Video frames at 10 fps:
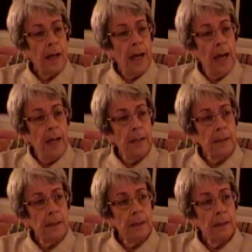
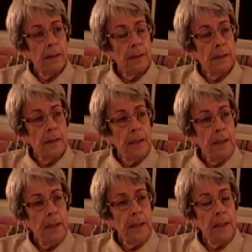And
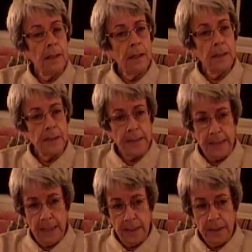he asked
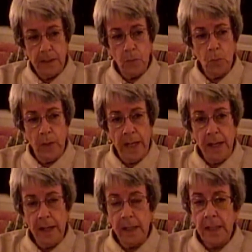Daddy
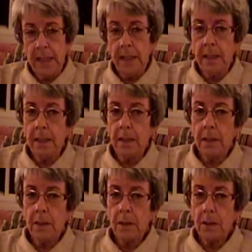where
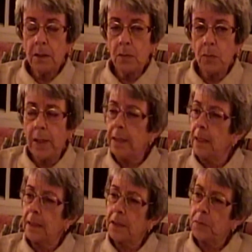
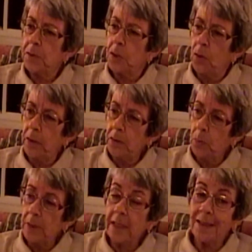Douglas was going to.
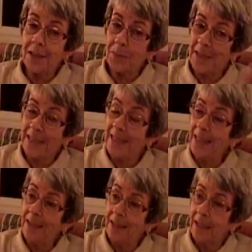Well, Douglas was
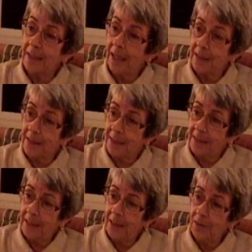still at that
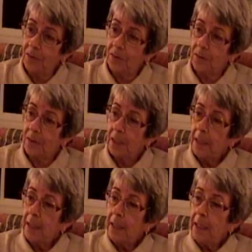stage
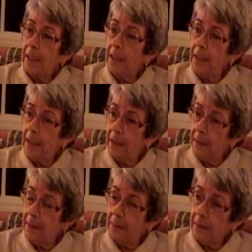
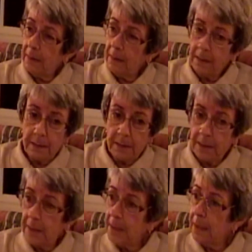in
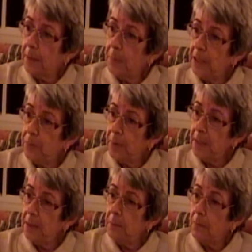this other place with
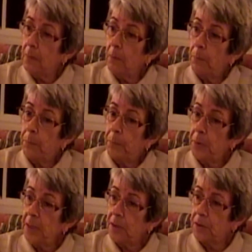these
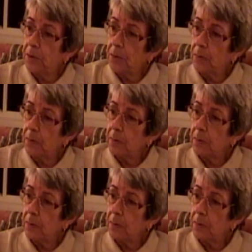priests, you know.